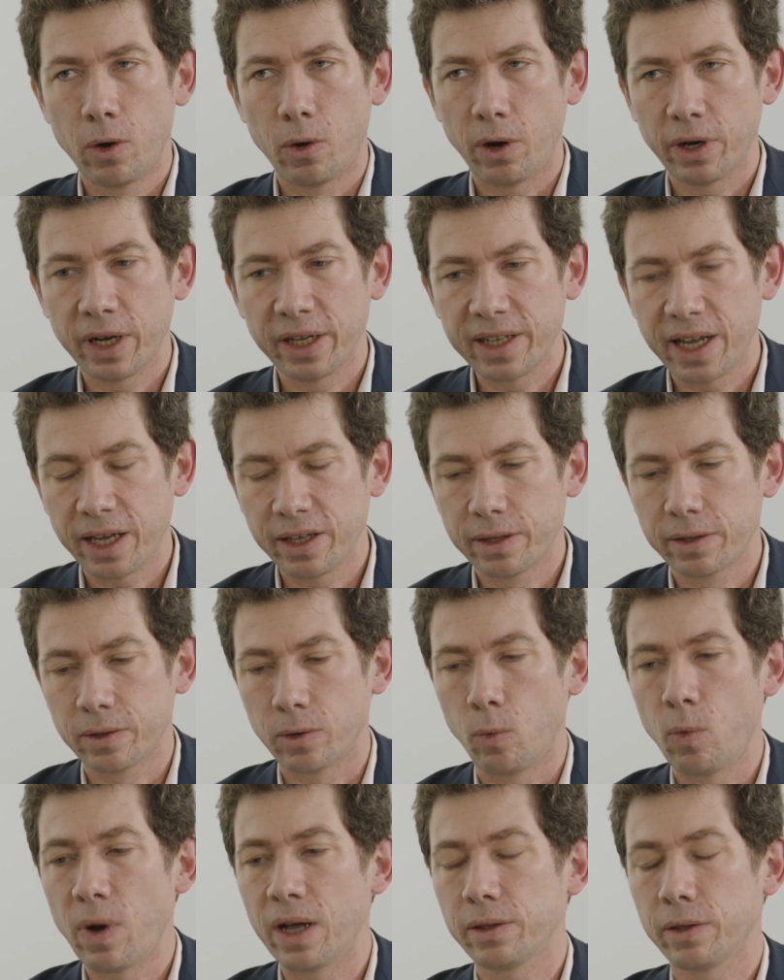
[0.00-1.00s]
organize
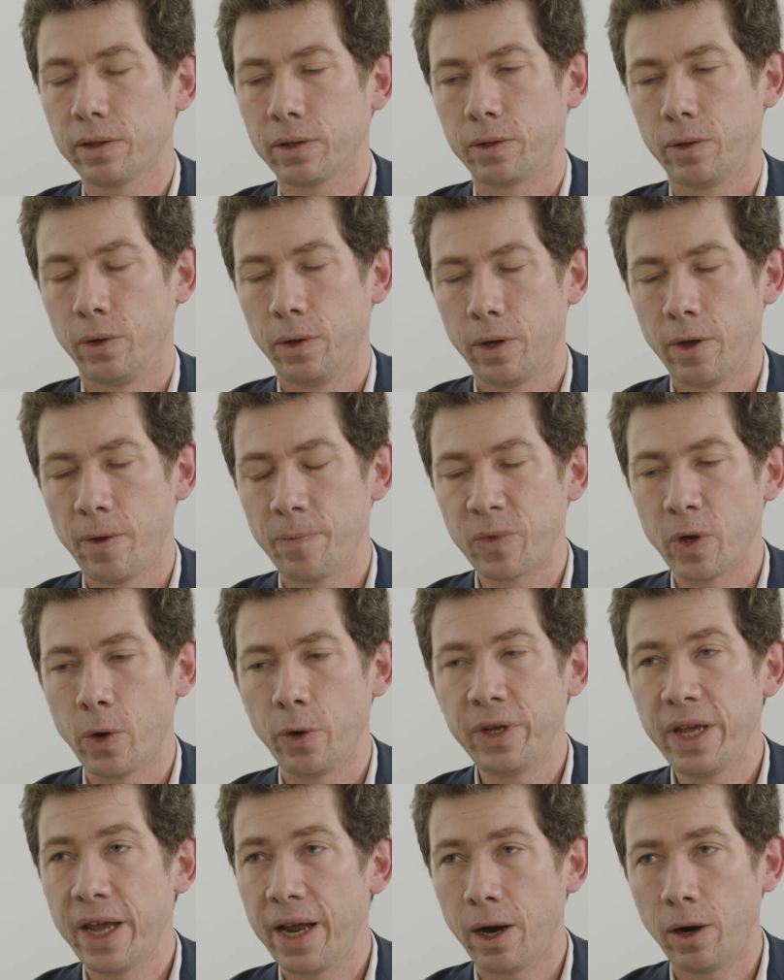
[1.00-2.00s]
once
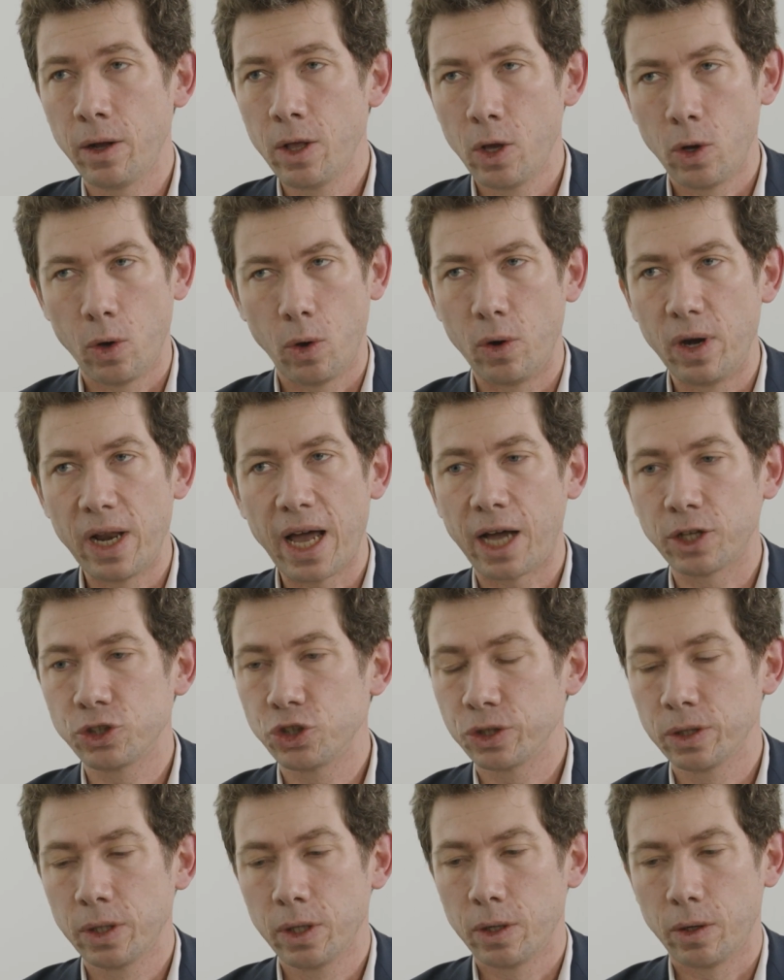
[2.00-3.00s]
a year a
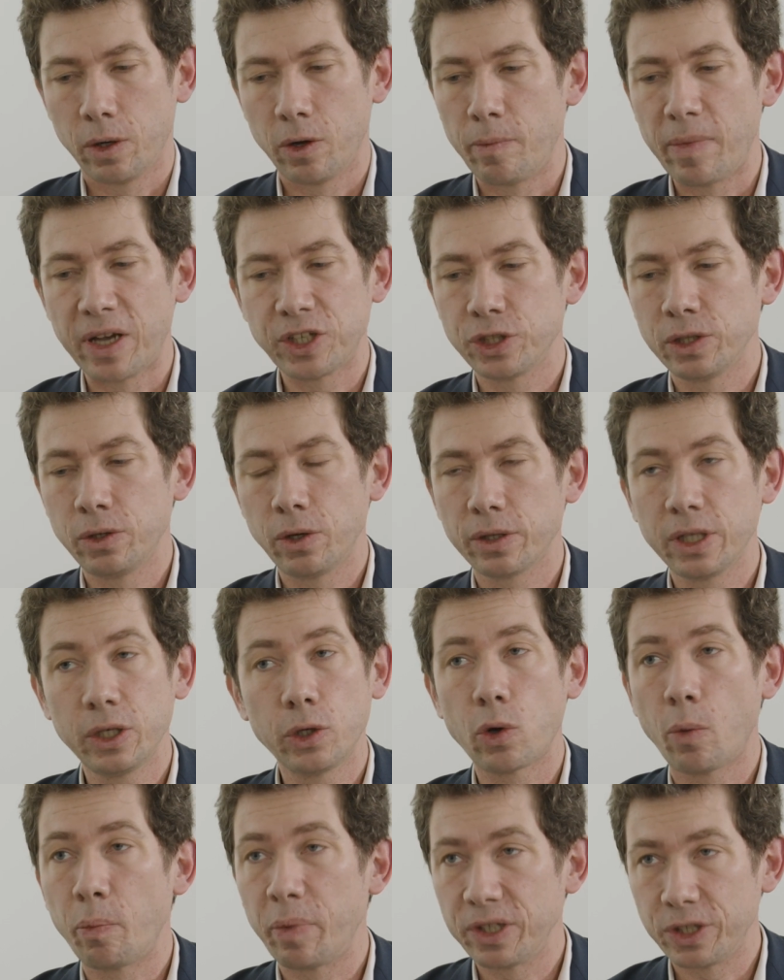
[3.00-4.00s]
large machine learning
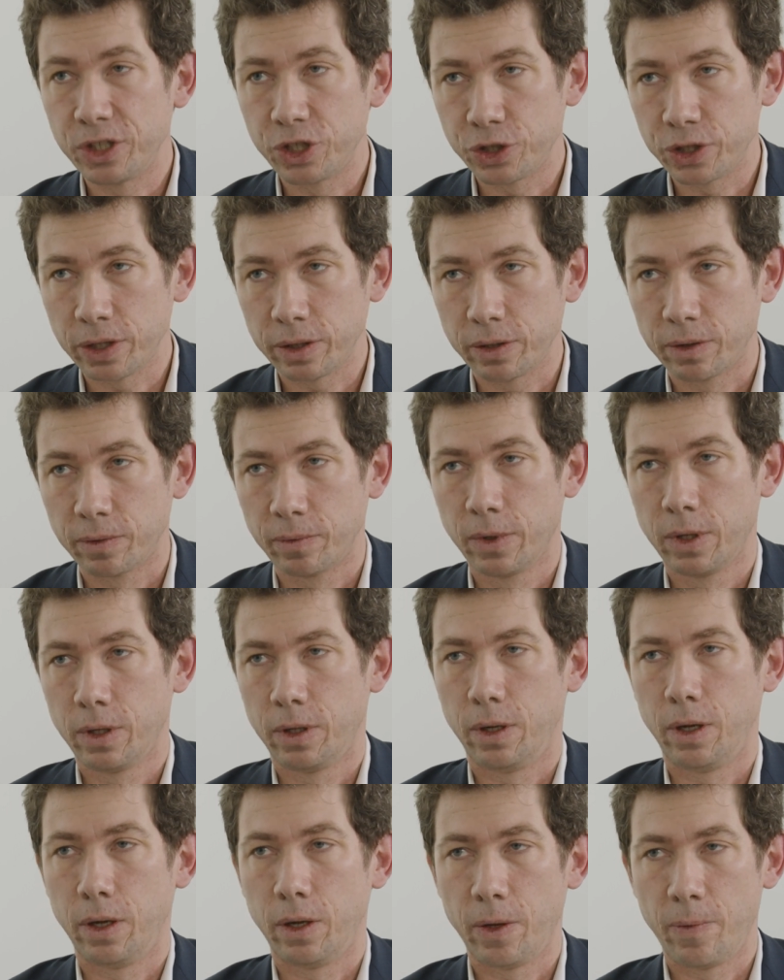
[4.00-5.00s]
competition
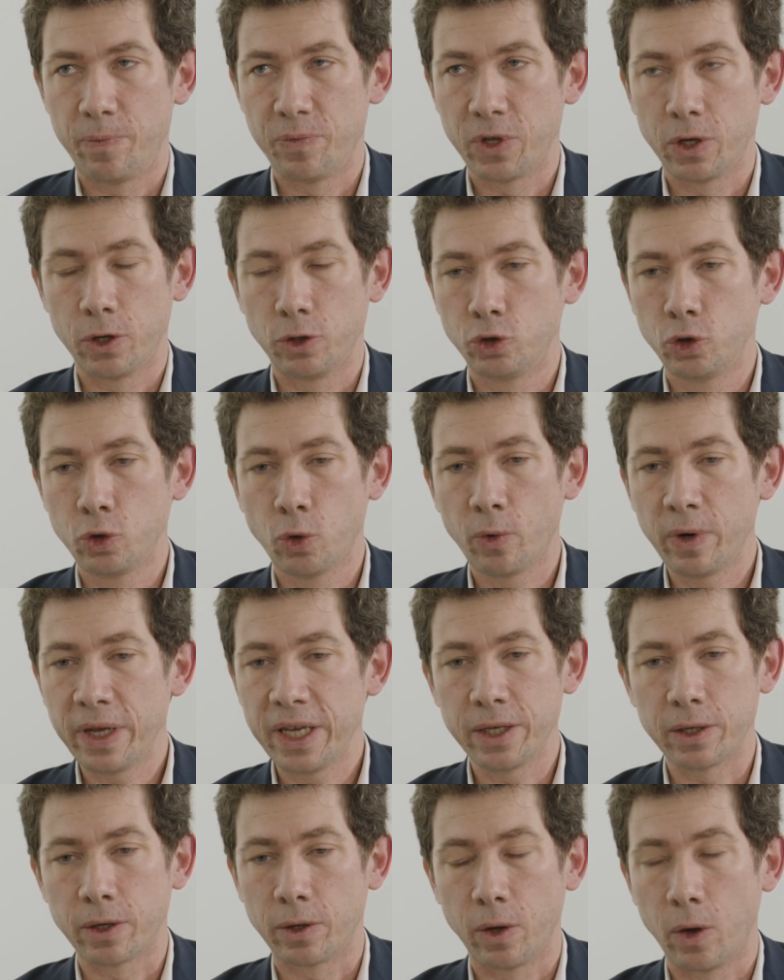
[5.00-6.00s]

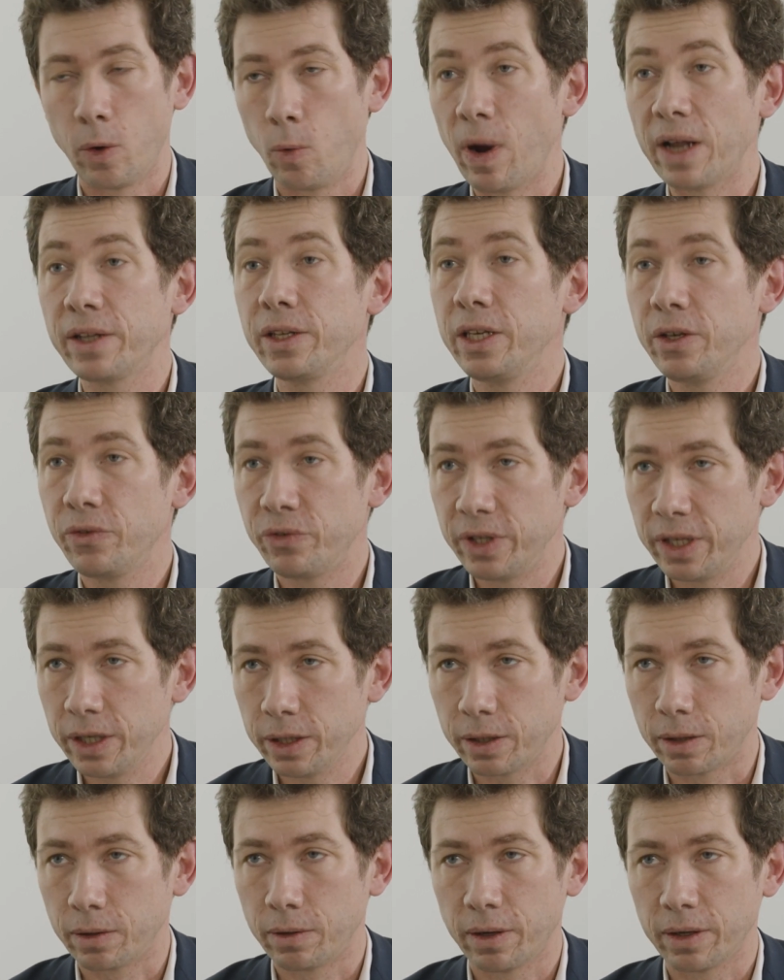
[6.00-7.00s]
during one
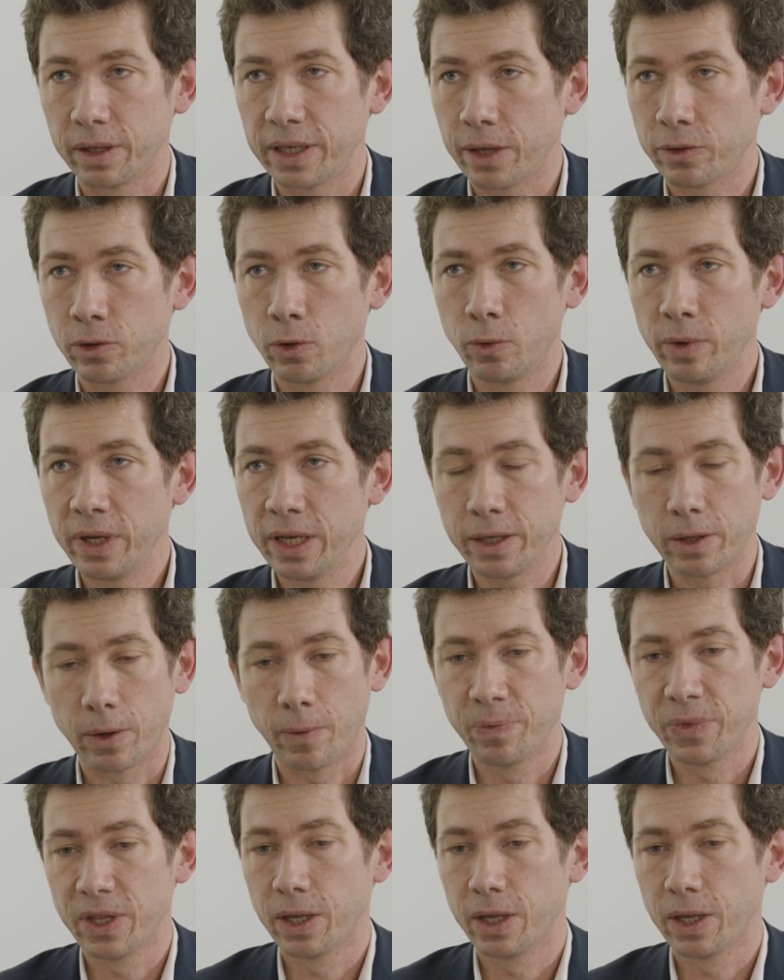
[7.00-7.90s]
evening, gathering